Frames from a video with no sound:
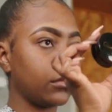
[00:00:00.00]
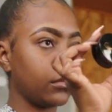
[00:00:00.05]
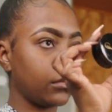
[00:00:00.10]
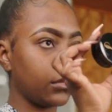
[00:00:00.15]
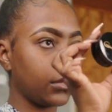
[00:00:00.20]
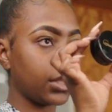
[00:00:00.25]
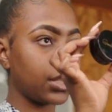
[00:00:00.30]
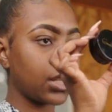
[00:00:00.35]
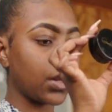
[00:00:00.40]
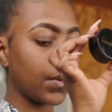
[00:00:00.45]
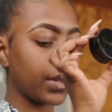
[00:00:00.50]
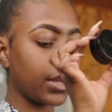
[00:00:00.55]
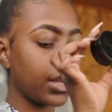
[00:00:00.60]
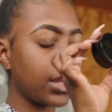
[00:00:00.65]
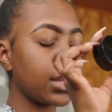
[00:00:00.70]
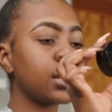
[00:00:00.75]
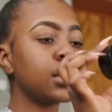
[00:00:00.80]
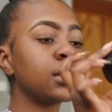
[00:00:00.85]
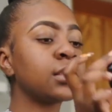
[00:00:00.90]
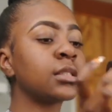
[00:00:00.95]
And this is how it
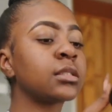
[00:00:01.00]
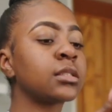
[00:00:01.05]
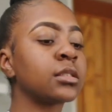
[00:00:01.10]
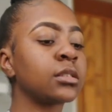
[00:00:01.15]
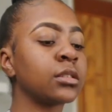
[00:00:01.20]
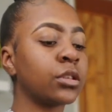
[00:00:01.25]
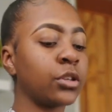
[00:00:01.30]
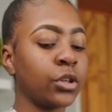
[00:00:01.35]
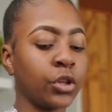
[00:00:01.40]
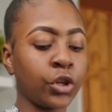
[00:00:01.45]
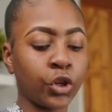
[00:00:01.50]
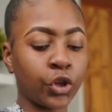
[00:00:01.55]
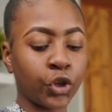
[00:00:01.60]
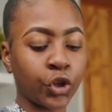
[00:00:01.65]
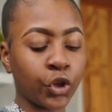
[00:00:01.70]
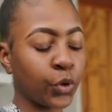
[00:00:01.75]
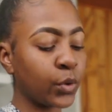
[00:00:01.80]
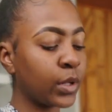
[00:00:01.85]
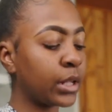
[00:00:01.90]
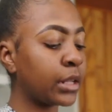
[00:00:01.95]
is.
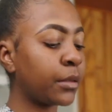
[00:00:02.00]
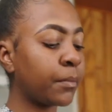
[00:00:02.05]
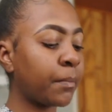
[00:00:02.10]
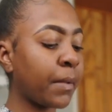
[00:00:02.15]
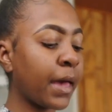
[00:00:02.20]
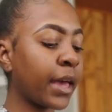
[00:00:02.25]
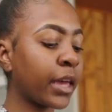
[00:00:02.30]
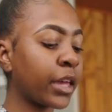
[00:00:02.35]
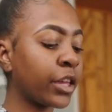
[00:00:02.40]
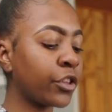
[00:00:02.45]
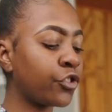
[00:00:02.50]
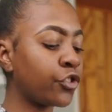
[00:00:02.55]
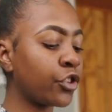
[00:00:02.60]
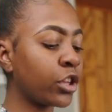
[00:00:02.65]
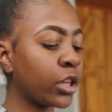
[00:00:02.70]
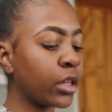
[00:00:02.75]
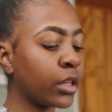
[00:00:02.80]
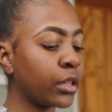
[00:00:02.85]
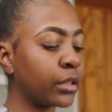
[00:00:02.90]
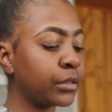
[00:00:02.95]
Cute little
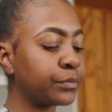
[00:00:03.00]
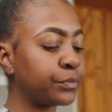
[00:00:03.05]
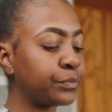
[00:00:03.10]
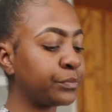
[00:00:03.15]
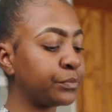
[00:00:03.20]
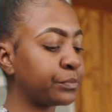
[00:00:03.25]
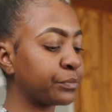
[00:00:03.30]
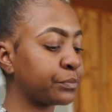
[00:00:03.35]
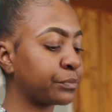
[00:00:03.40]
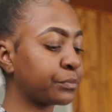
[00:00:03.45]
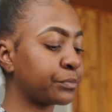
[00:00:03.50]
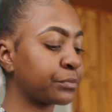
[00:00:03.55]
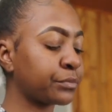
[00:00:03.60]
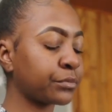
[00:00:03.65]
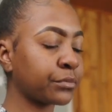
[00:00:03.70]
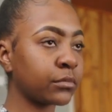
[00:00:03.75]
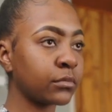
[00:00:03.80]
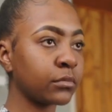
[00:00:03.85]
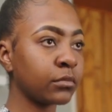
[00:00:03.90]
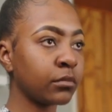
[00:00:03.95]
packaging.
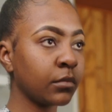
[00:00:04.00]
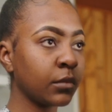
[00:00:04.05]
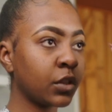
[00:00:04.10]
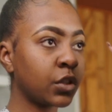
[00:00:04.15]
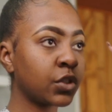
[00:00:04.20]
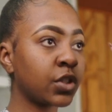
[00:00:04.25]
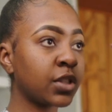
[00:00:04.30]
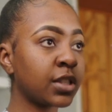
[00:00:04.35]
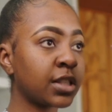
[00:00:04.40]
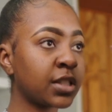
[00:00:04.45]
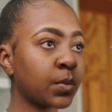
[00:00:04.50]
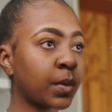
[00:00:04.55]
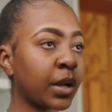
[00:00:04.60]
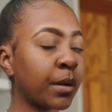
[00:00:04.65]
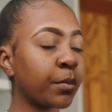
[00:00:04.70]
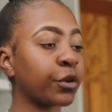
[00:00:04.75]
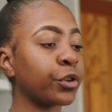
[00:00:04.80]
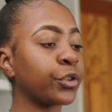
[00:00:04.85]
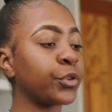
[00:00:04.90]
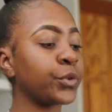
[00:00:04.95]
So this is what
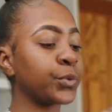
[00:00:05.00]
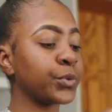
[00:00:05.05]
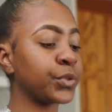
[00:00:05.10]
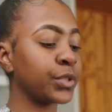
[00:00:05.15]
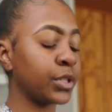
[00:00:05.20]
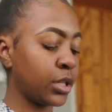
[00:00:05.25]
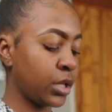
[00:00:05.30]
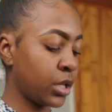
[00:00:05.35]
I'm going to use.